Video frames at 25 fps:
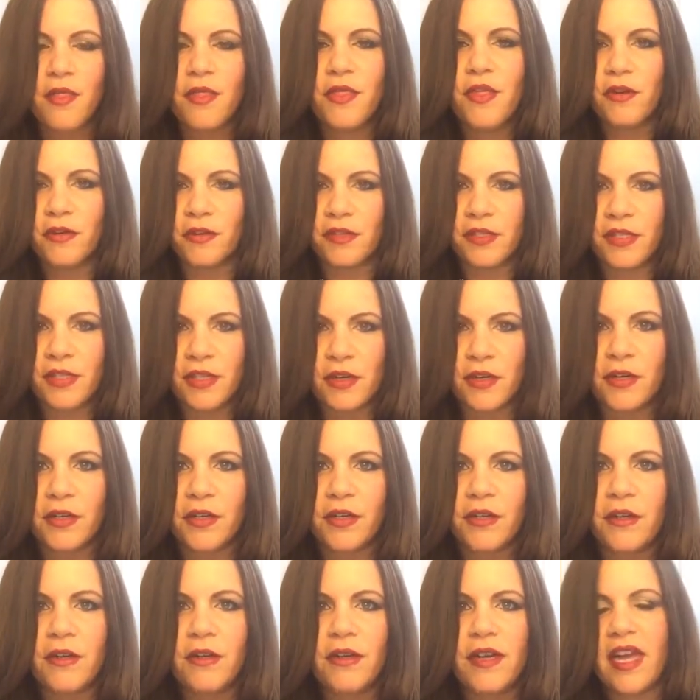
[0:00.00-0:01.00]
their
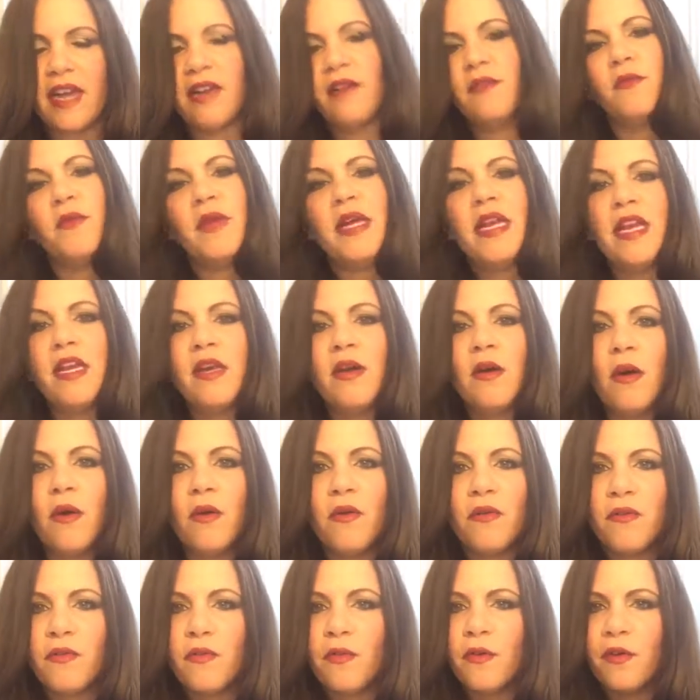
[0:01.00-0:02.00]
circle and really
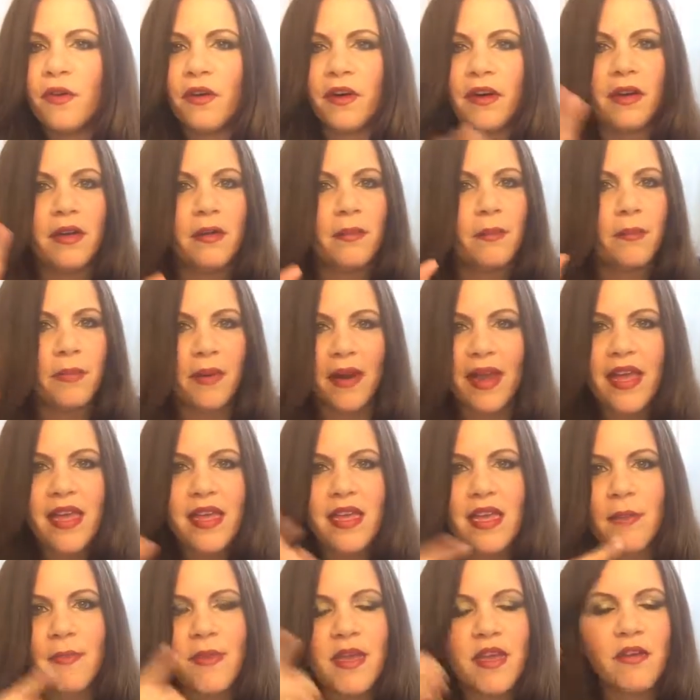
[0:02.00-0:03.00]
go for
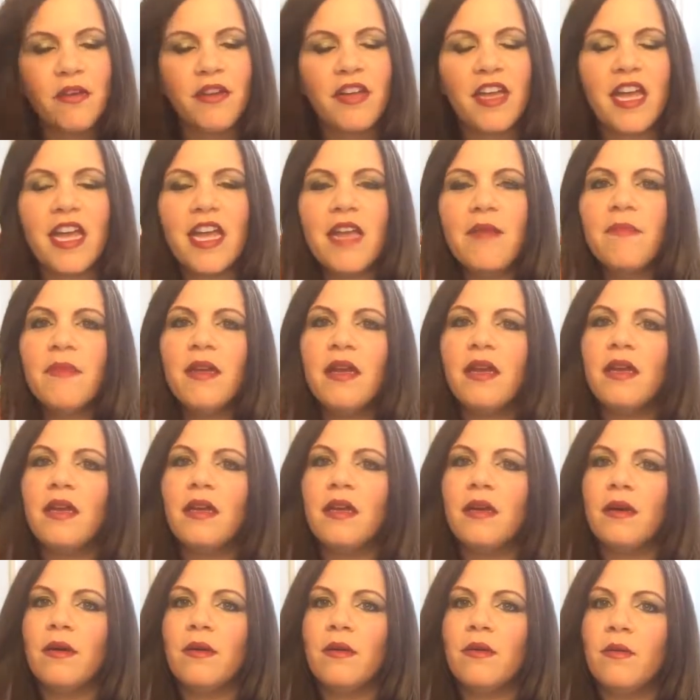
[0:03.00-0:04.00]
playing a bigger game,
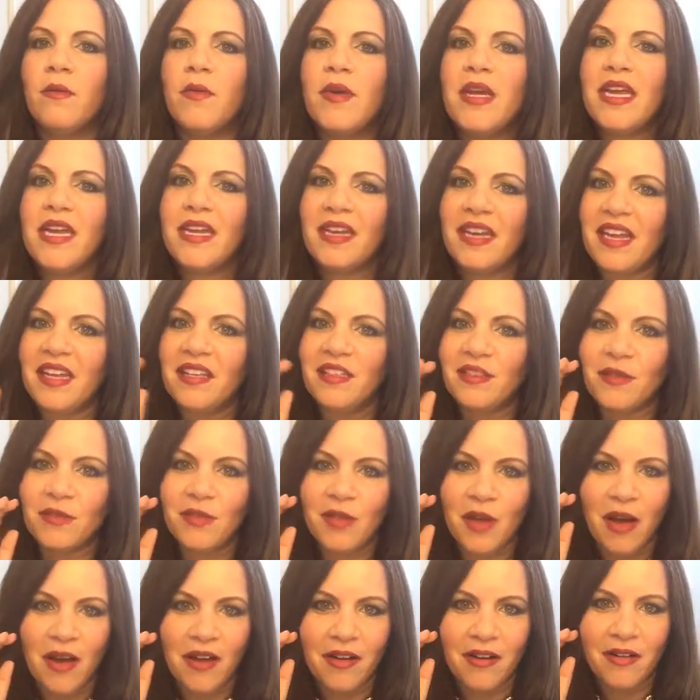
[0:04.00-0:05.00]
we need to
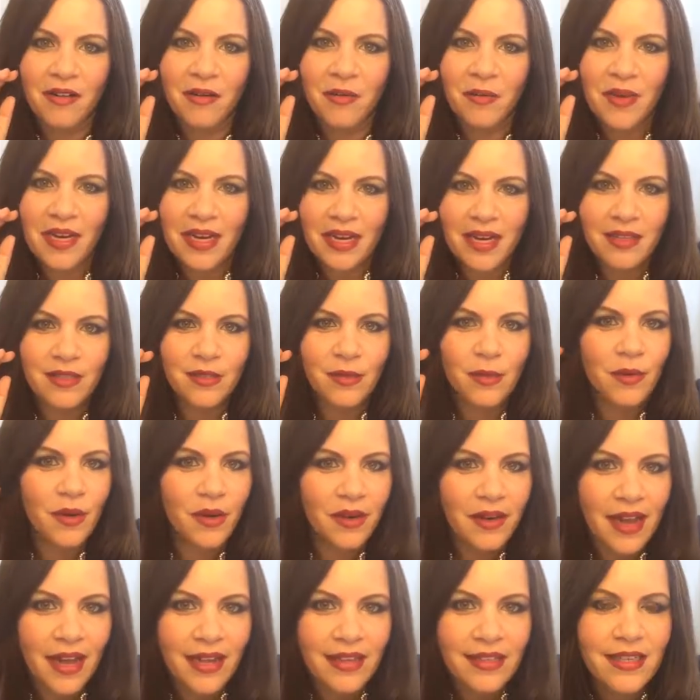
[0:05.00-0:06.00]
talk. We need to
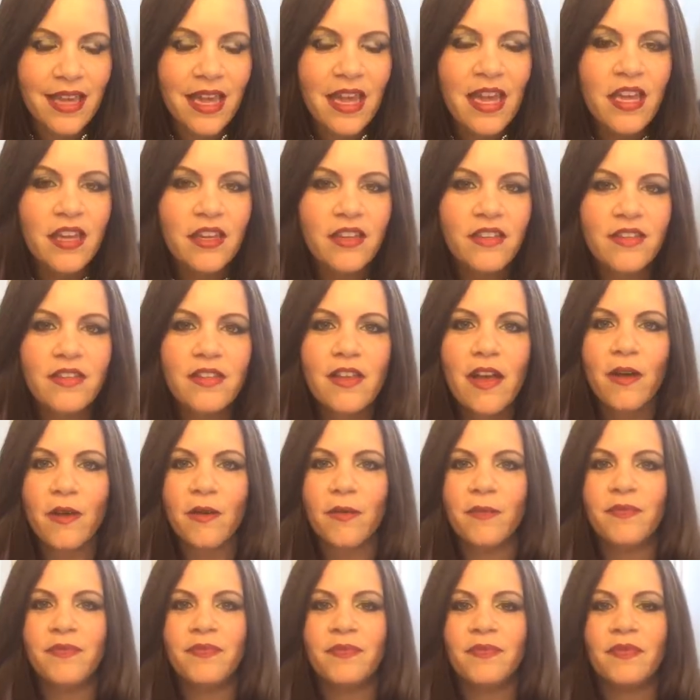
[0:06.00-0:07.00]
connect.
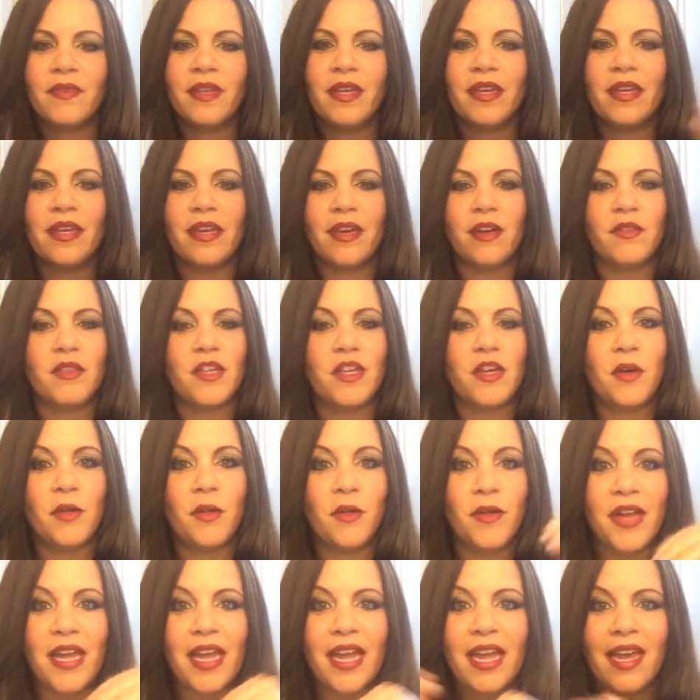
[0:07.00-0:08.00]
So, on the
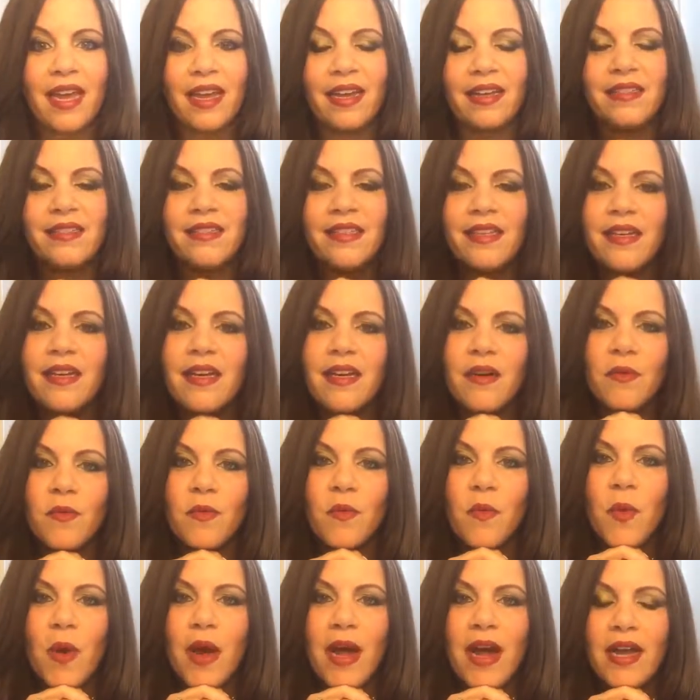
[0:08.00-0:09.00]
other hand,
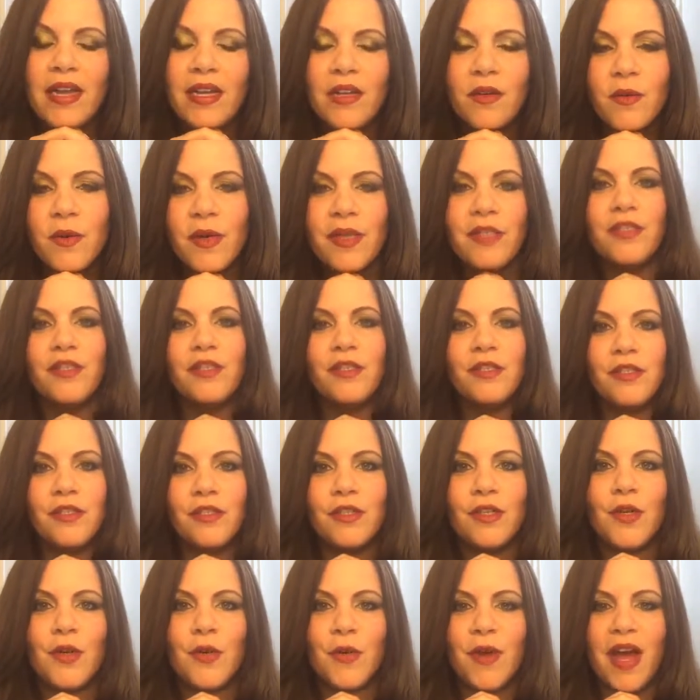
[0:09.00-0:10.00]
what
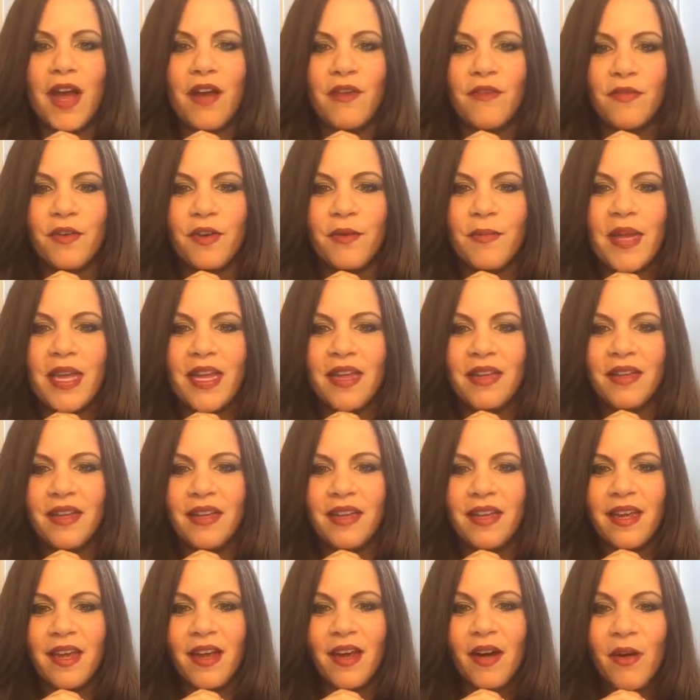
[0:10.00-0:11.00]
questions do you have for me?
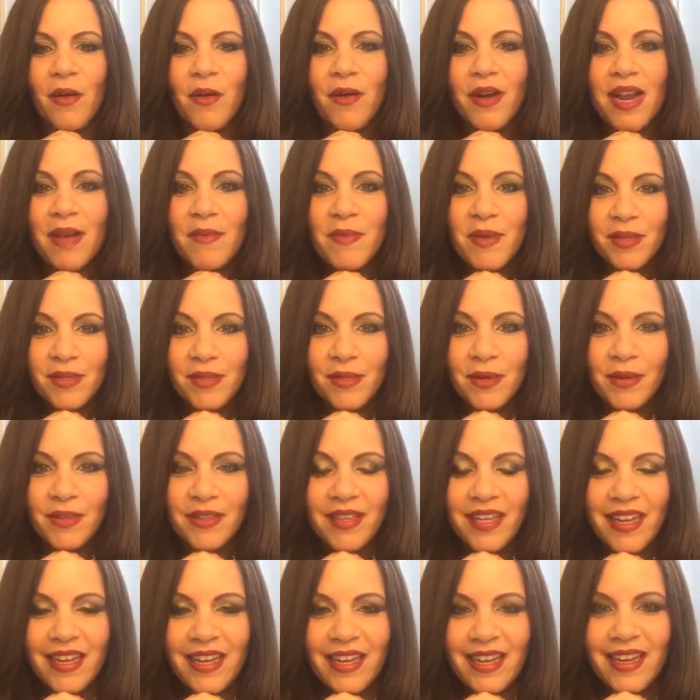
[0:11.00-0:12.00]
Hola, mi
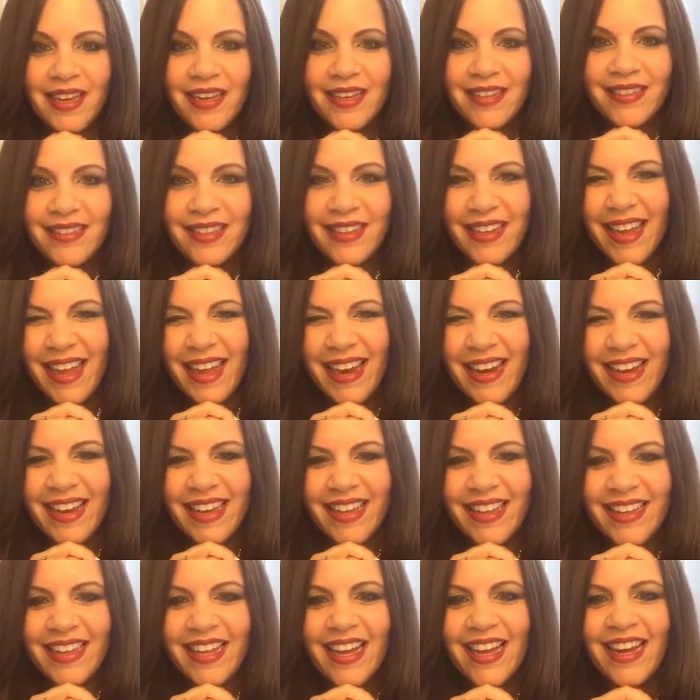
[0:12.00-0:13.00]
azotis. Qué
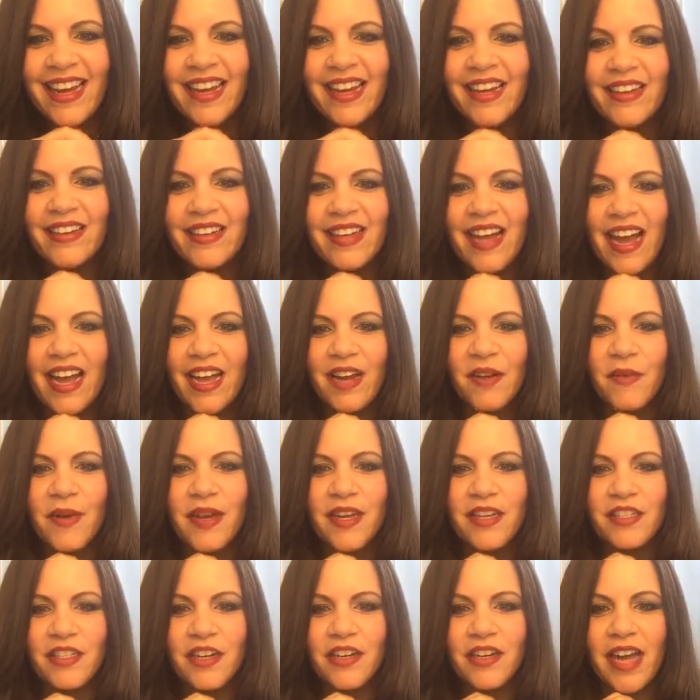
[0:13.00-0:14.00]
linda. Hi,
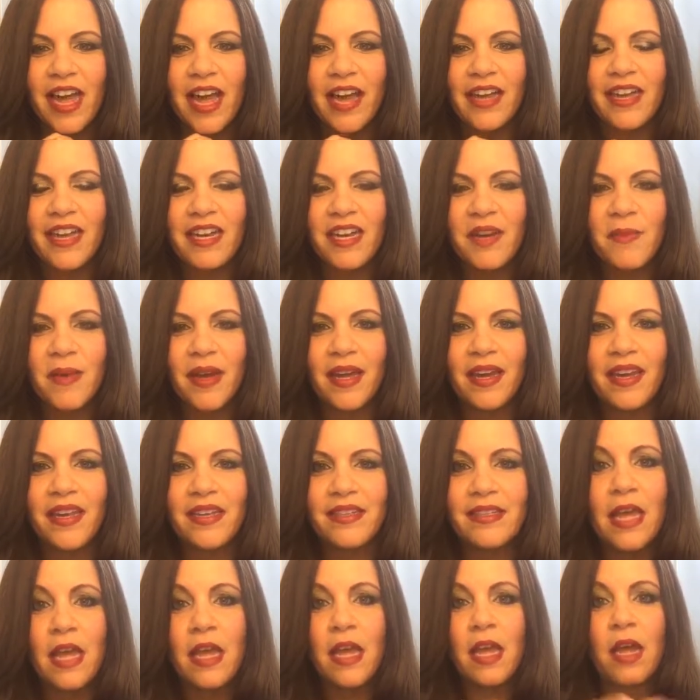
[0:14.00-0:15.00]
Richard. Hi, Elimaris.